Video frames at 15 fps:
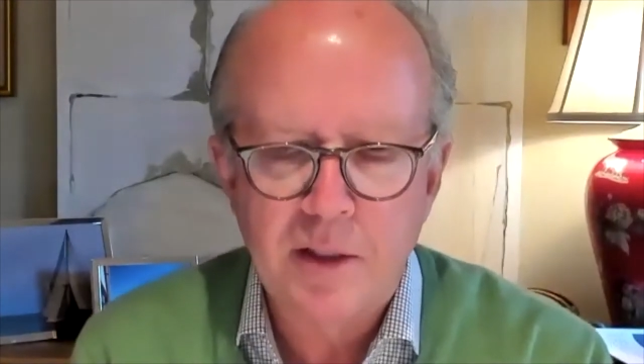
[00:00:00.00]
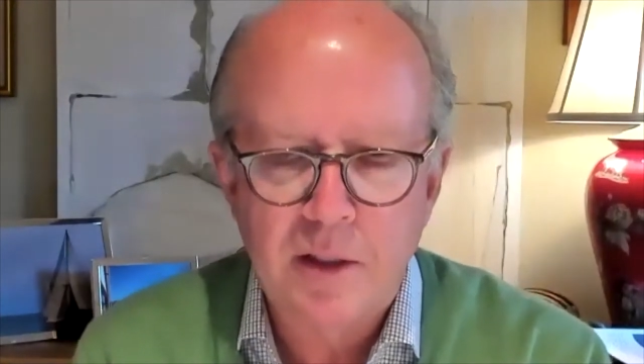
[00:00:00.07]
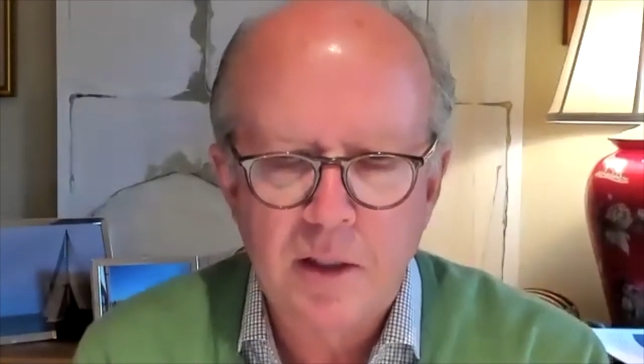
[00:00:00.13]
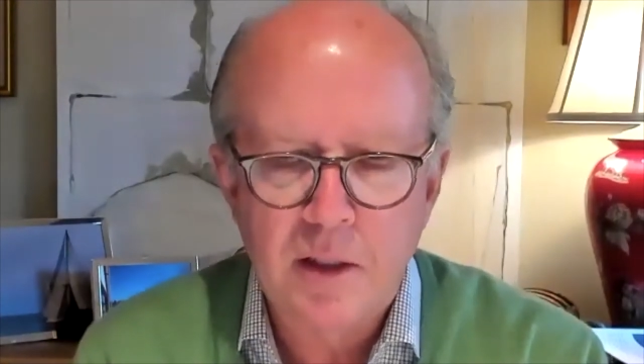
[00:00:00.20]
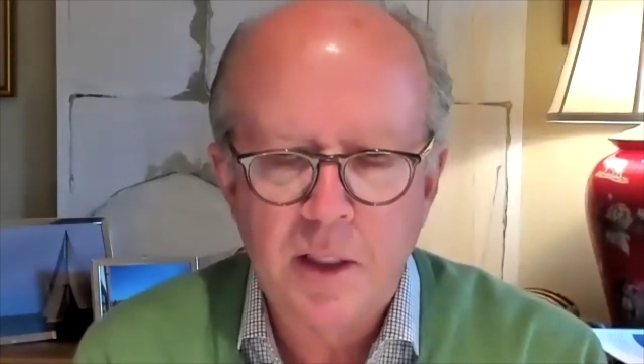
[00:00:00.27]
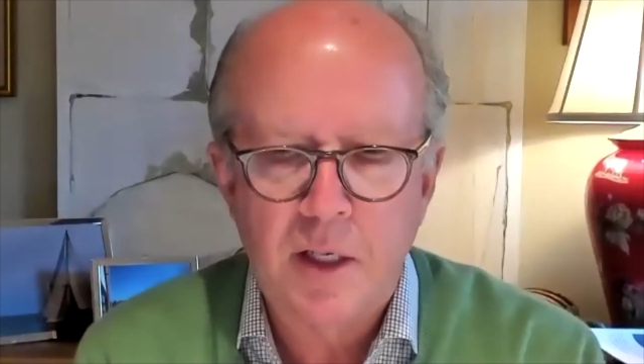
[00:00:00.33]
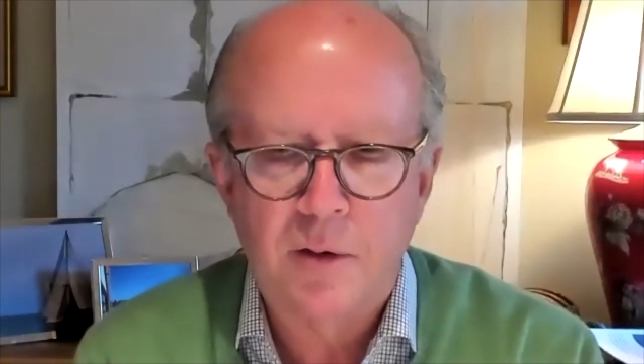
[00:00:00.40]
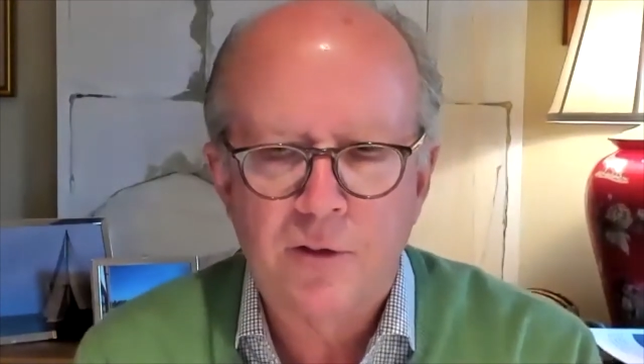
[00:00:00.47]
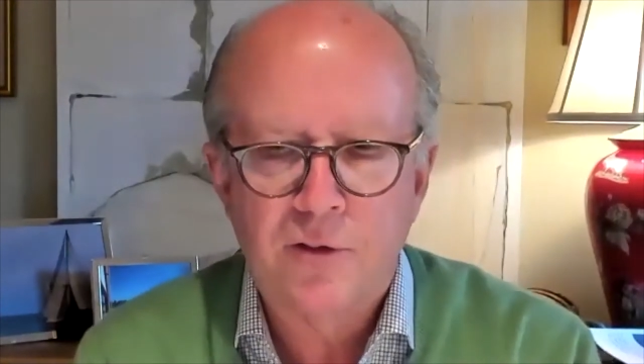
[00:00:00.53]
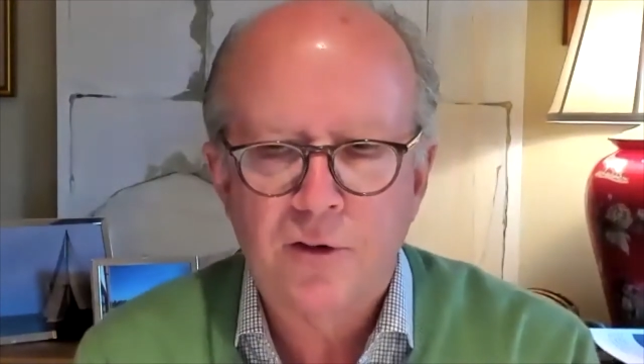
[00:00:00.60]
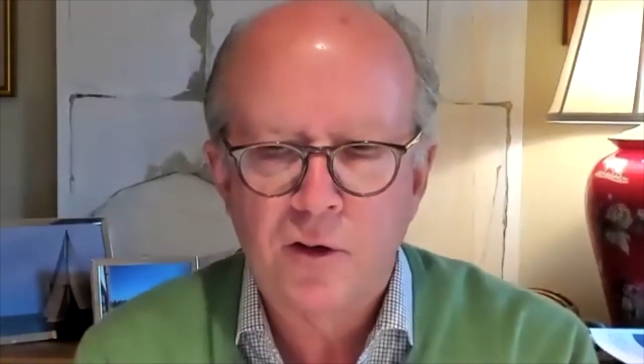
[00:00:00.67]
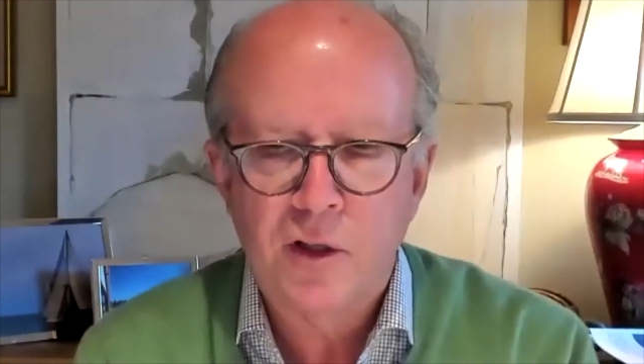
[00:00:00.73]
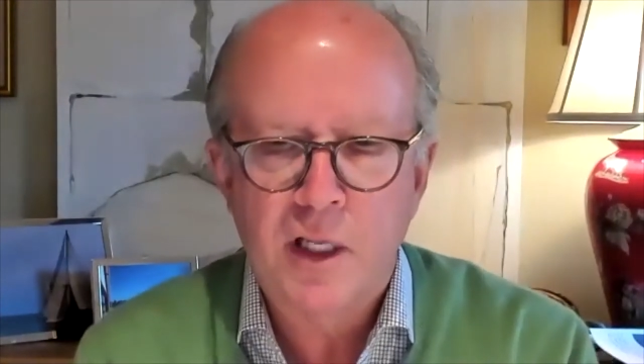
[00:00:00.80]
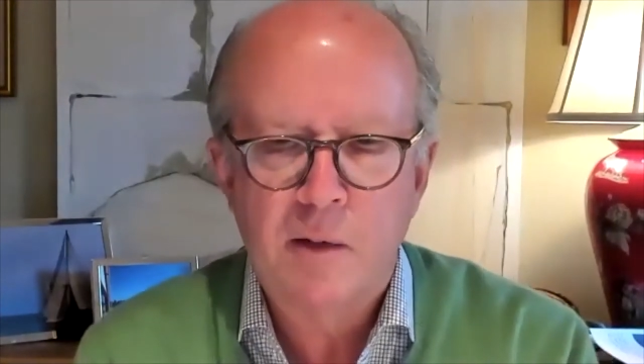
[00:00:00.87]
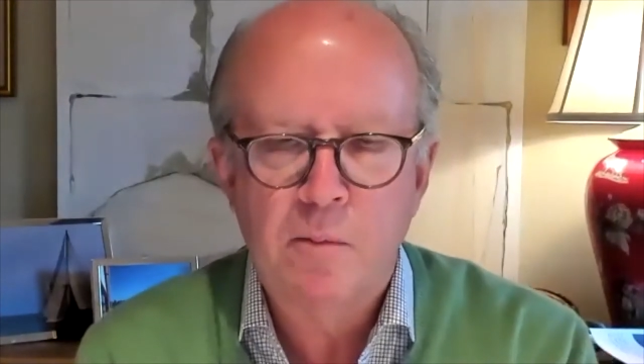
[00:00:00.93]
you know, is
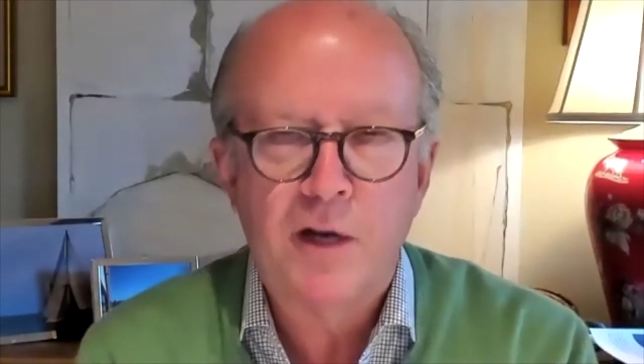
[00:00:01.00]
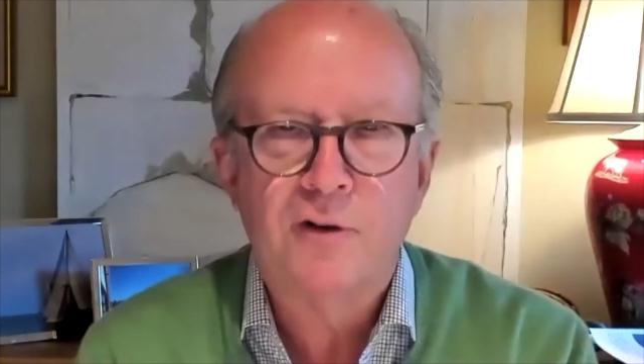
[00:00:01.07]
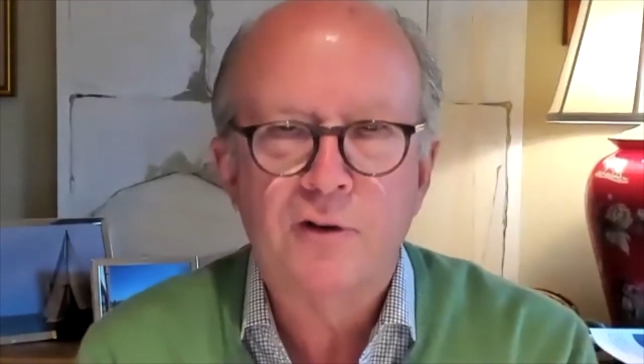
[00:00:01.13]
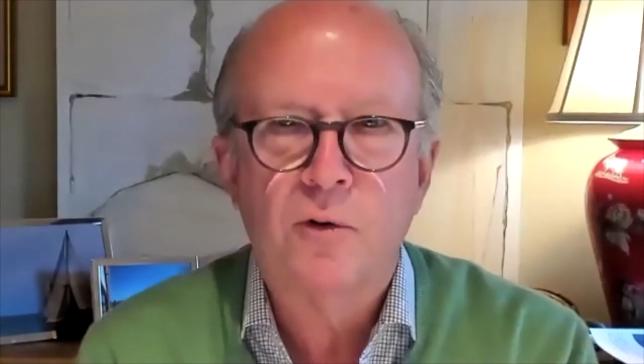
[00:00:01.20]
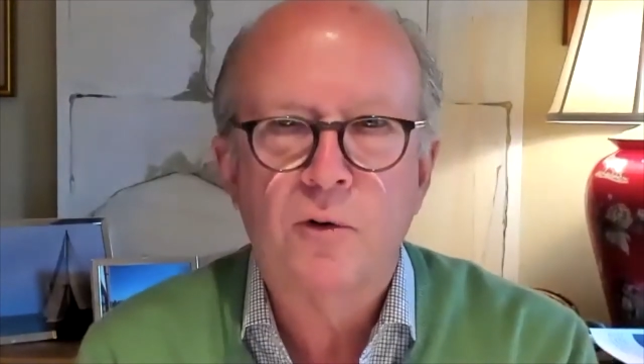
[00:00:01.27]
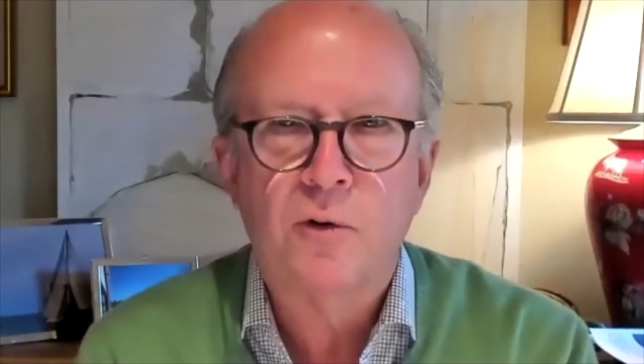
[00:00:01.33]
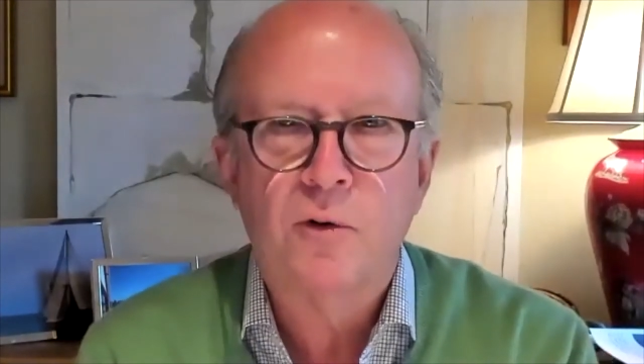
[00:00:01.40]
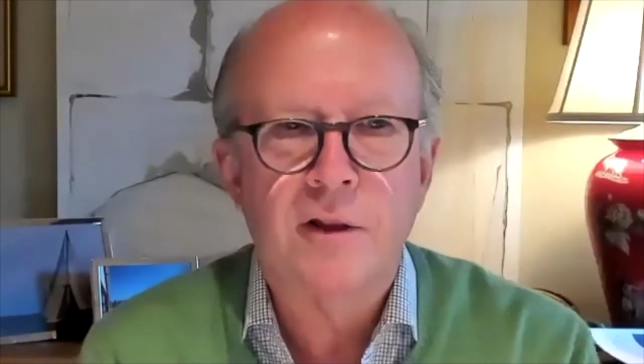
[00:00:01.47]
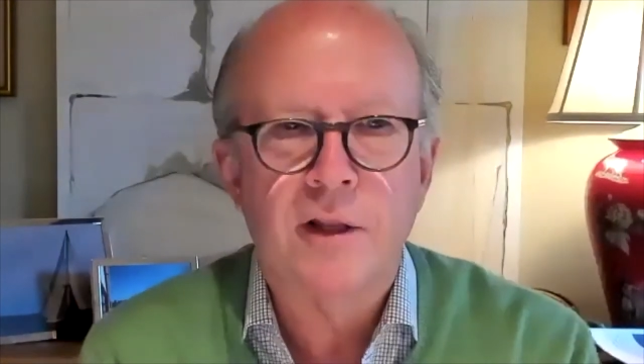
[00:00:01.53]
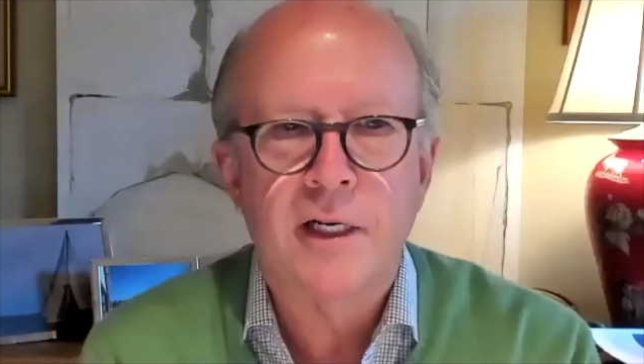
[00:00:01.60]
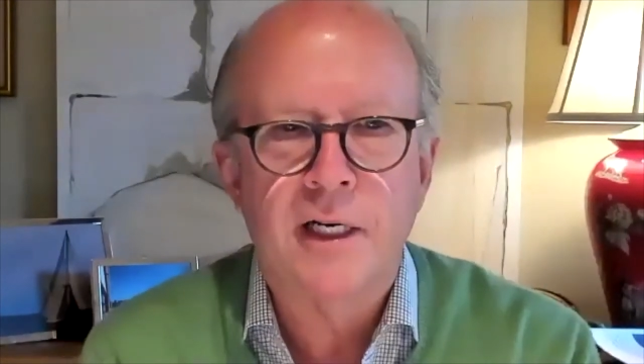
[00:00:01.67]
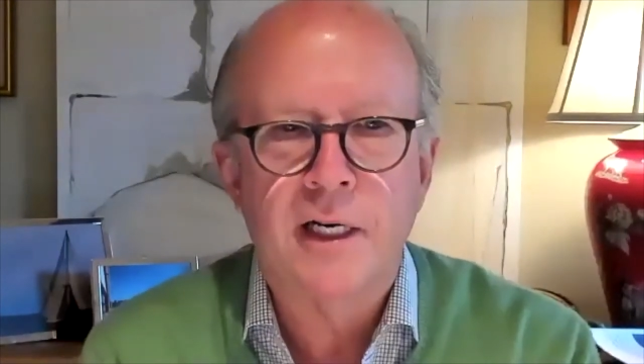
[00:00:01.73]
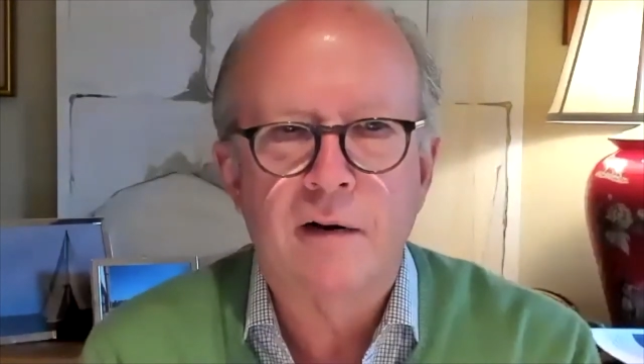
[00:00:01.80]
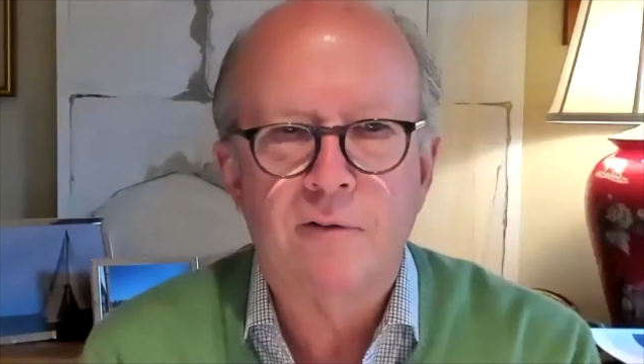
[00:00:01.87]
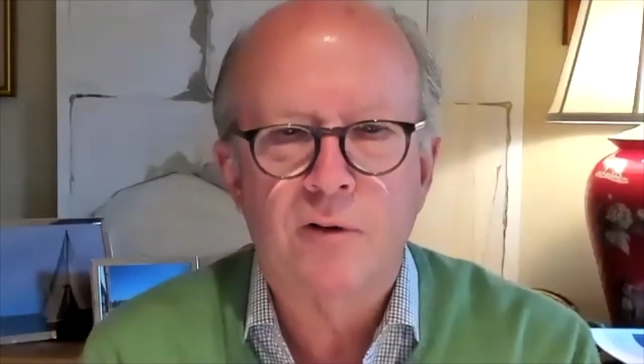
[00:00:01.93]
certainly much greater than it
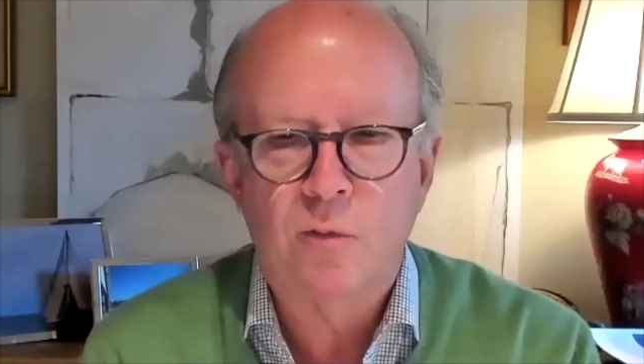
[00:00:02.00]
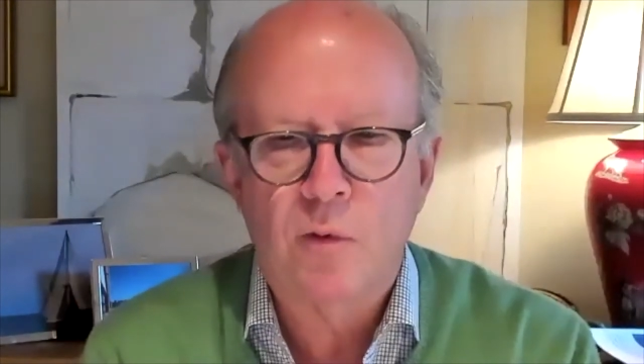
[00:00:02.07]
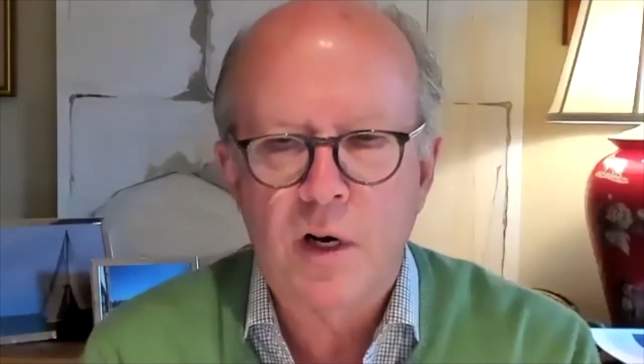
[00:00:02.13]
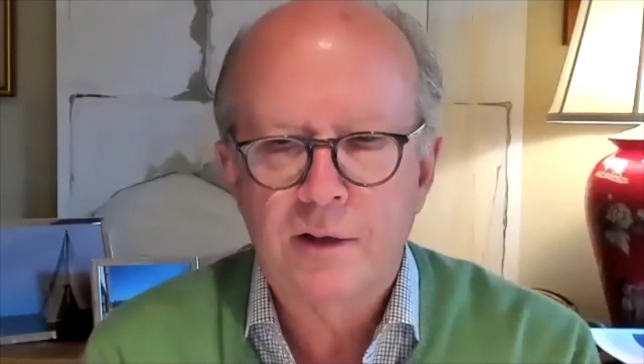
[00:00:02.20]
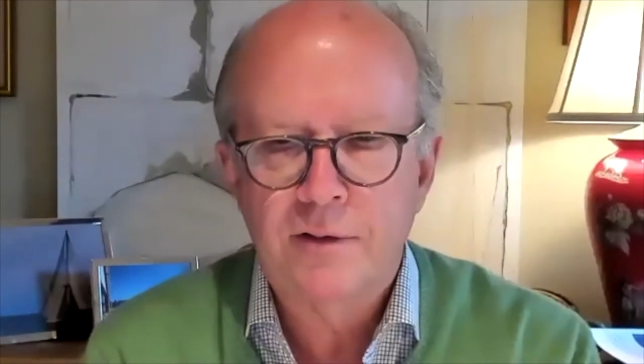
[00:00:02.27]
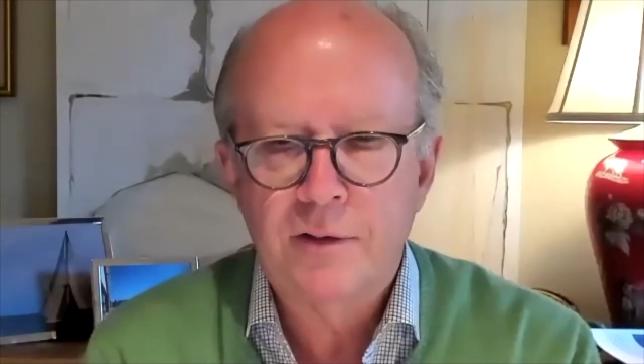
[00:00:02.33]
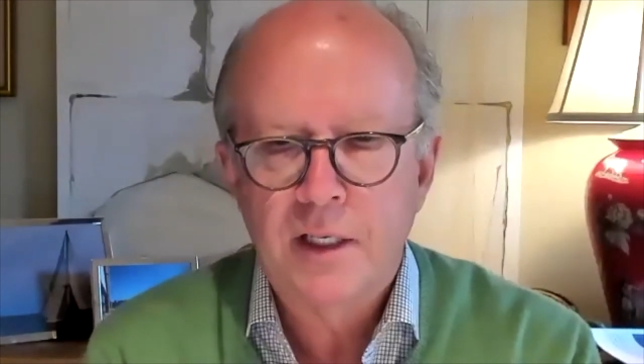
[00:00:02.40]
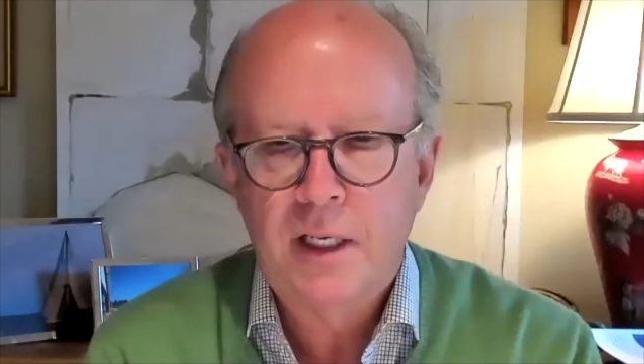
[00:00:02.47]
ever was.